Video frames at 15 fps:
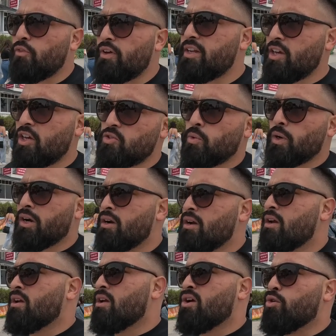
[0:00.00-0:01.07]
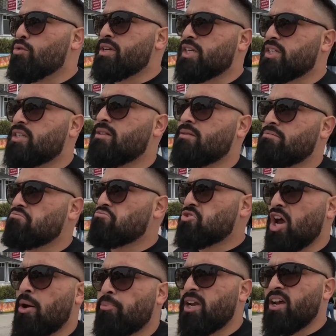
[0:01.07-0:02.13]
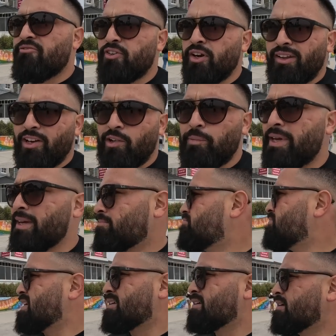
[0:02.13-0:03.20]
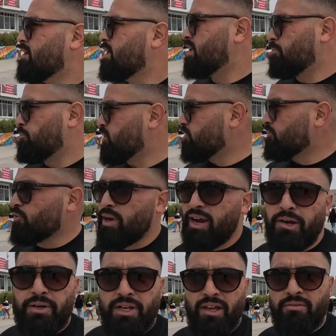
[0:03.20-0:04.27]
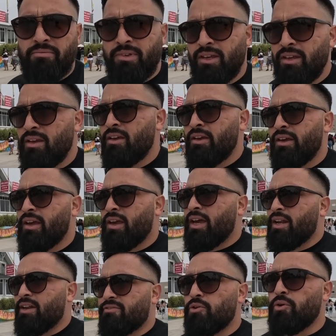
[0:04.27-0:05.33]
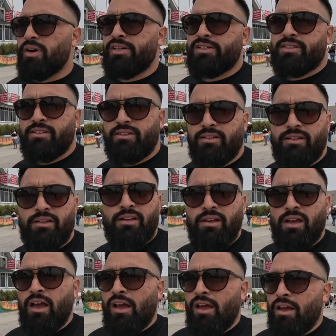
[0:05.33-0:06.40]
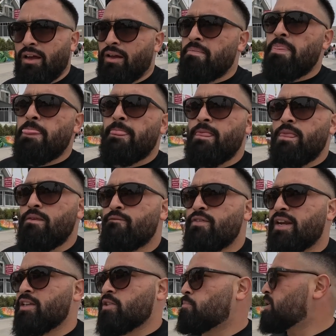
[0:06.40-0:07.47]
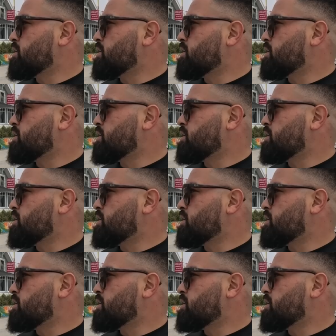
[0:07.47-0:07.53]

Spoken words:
videos where we just chop it up for a little bit in a beautiful area. And of course, Venice